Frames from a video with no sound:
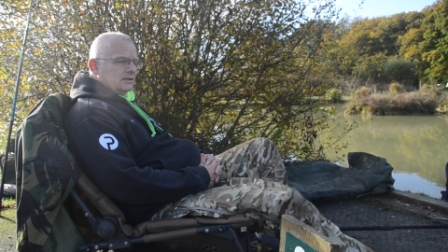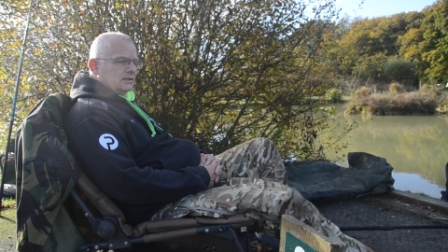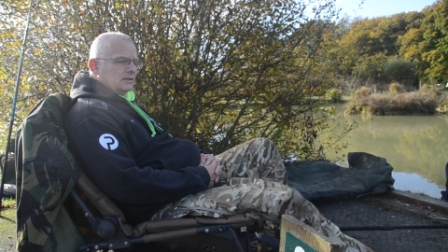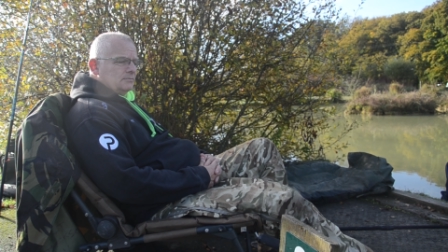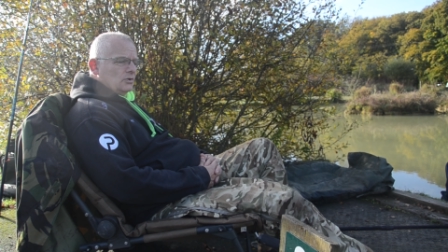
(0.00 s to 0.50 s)

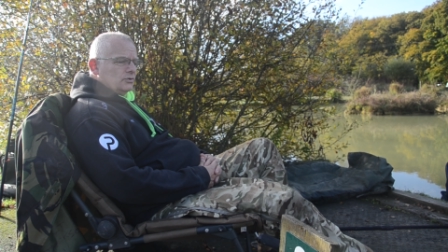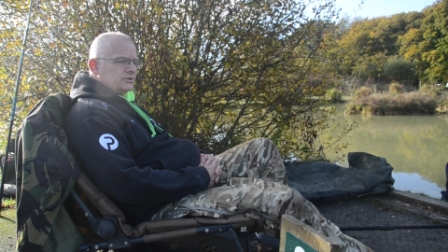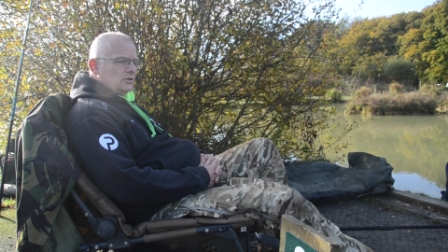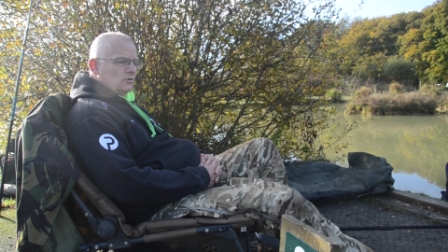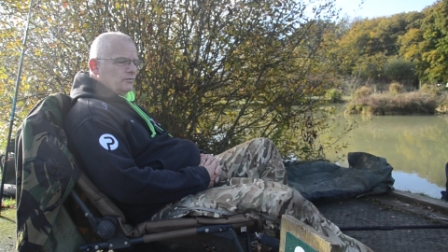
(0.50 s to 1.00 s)
I'll
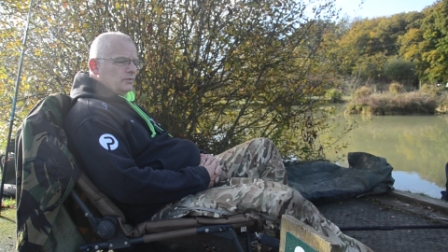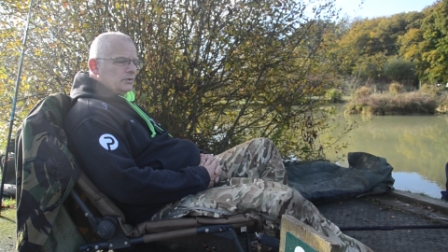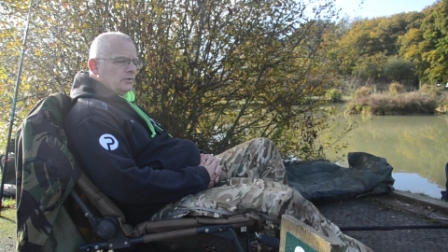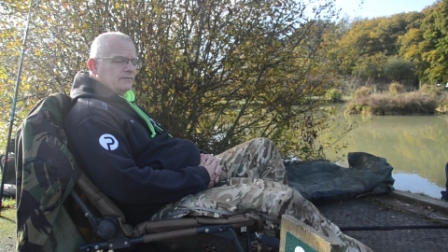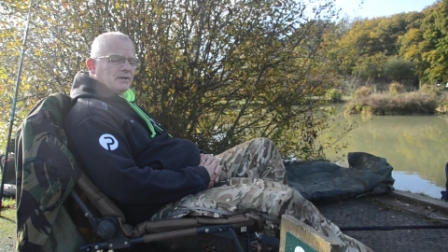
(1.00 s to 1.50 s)
start off with
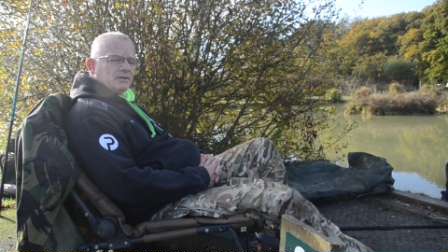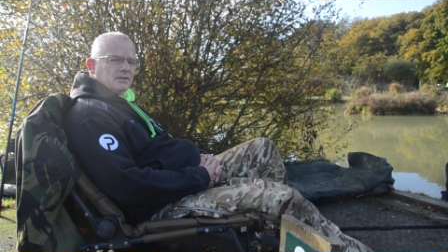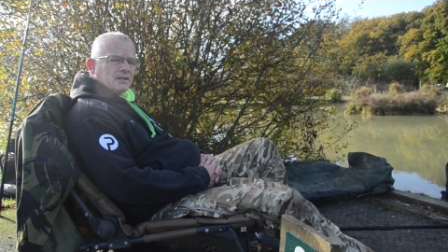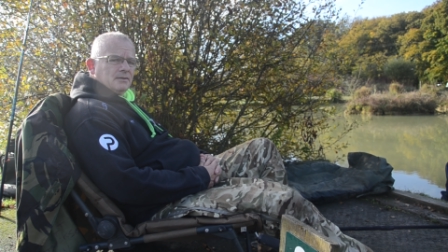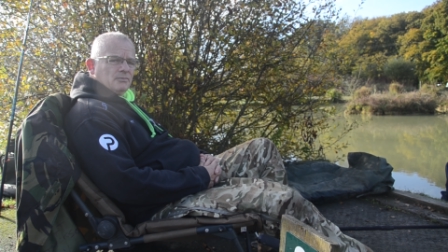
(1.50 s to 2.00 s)
a quiver
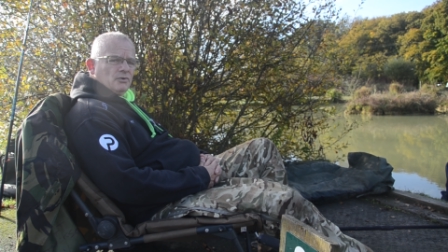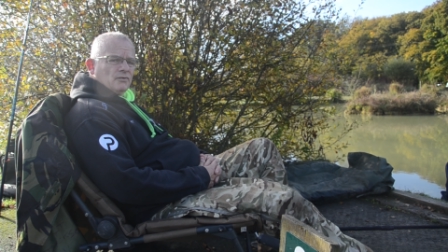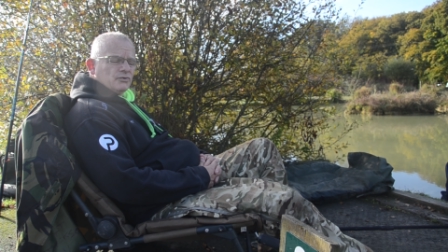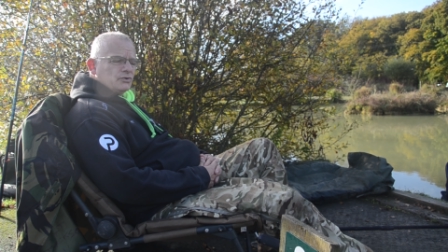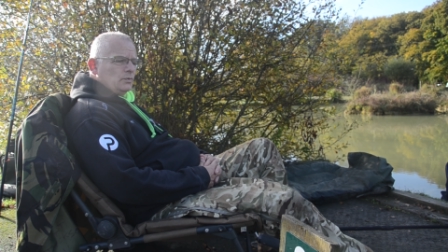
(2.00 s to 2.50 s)
and then move on to